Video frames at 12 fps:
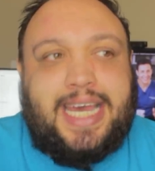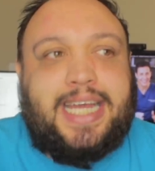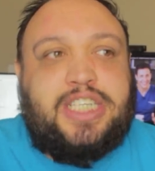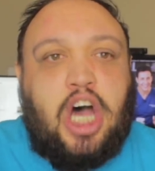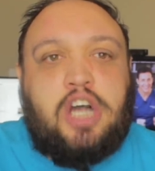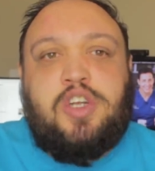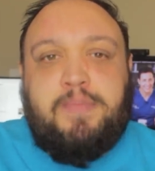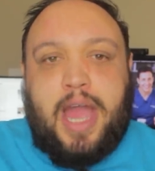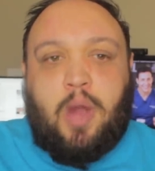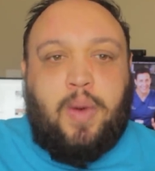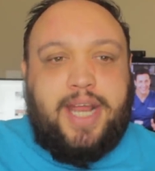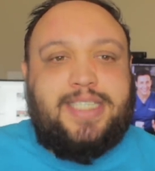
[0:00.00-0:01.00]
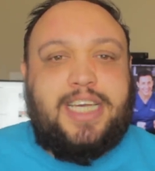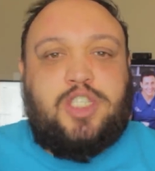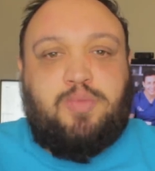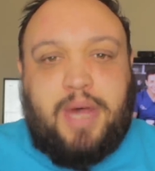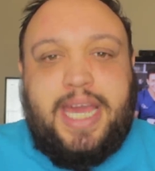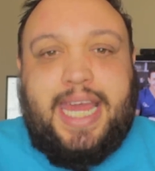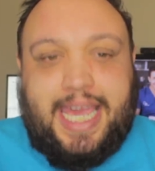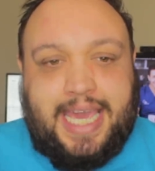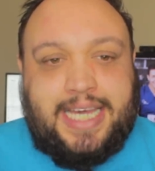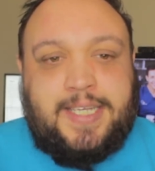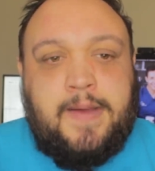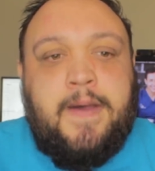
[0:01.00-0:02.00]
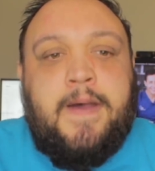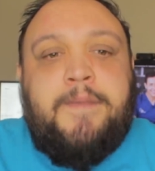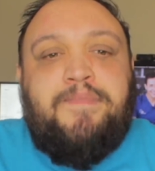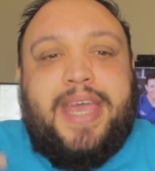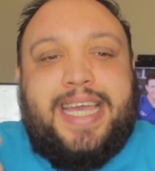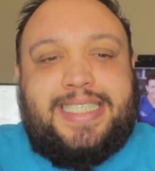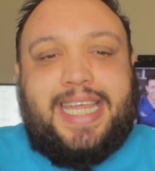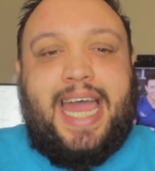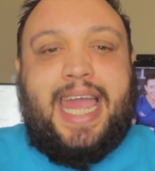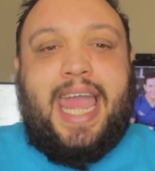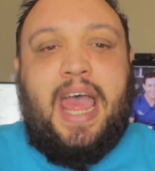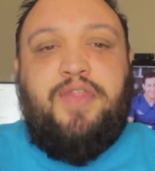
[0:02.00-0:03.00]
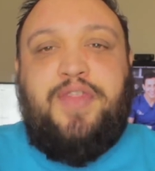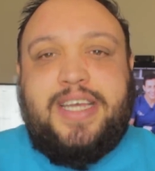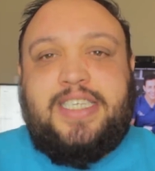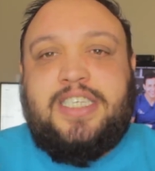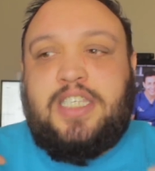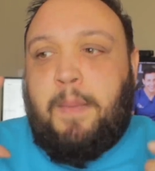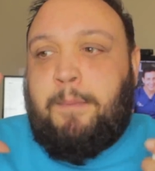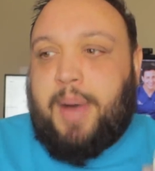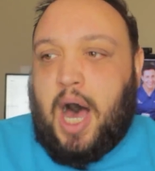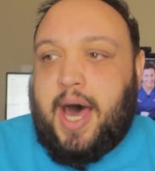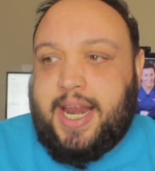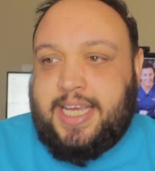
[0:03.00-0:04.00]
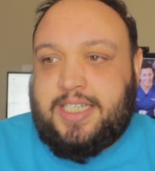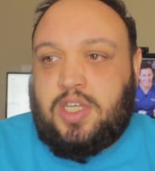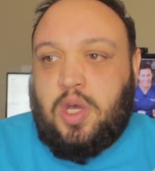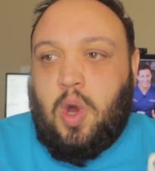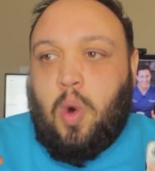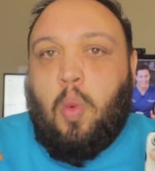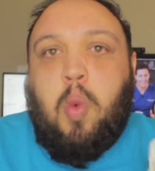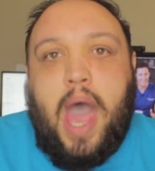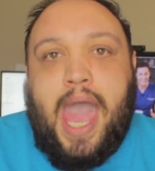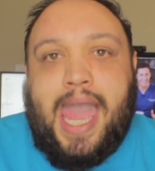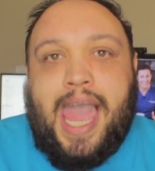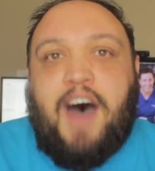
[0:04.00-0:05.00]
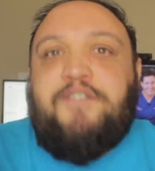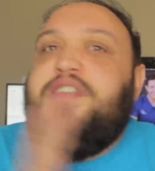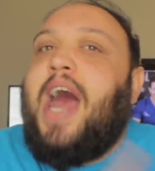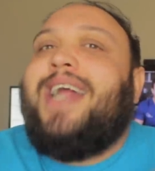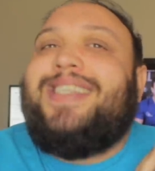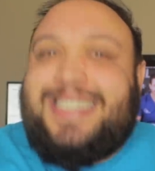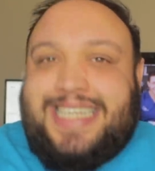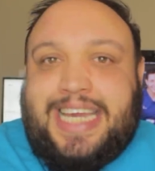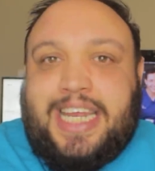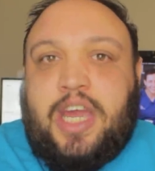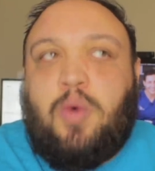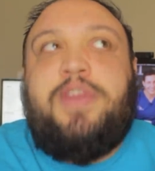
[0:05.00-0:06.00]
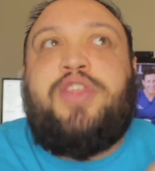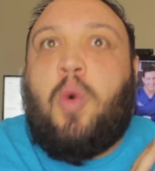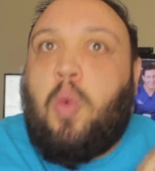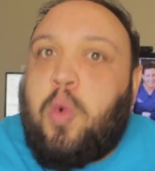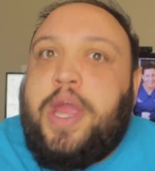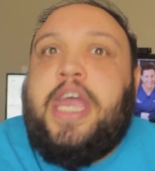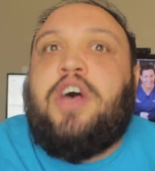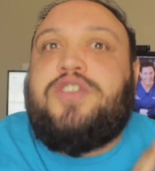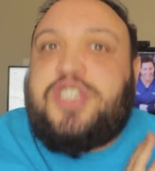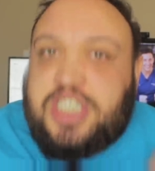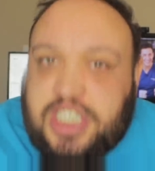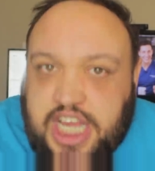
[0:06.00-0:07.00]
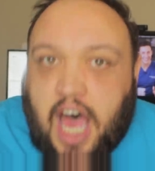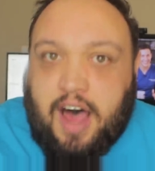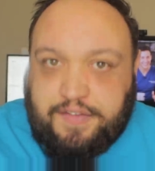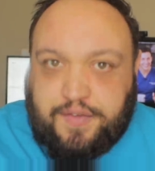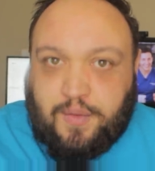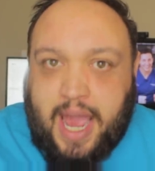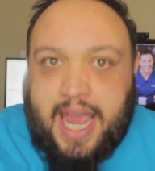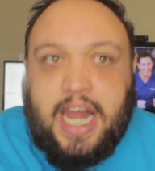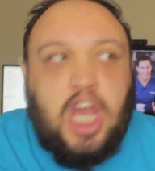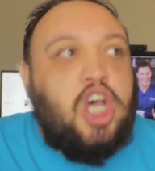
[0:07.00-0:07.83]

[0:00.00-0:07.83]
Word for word: Like, Dr. Mike, what he's explaining is, is like, this is the body's way of not dealing with the real stuff, right?